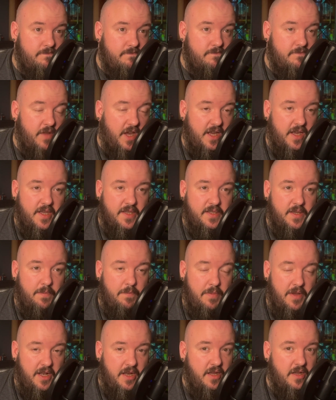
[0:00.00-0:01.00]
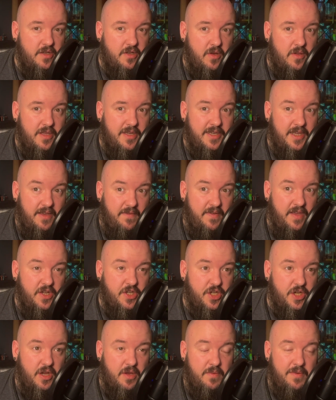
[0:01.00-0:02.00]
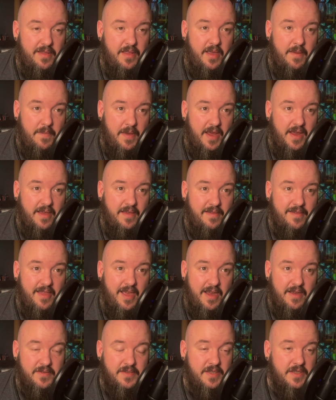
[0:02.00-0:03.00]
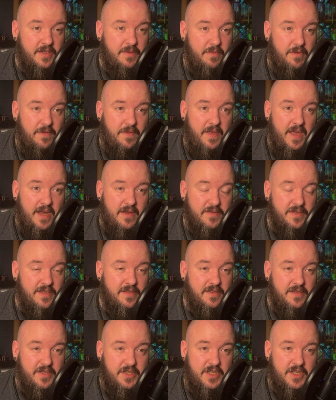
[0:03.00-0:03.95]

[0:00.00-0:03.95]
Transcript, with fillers: Like it's a billion dollar TV show and they're paying thousands upon thousands,